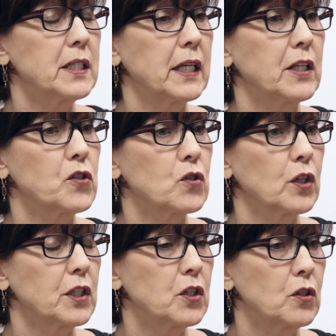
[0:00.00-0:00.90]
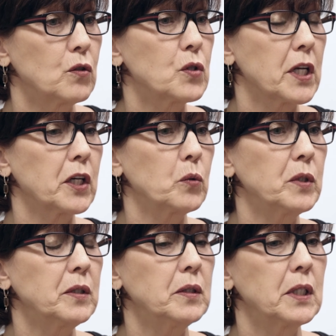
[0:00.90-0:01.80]
Danny started to use
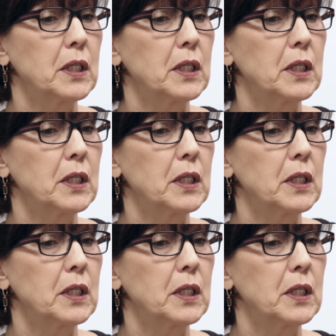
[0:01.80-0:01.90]
heroin,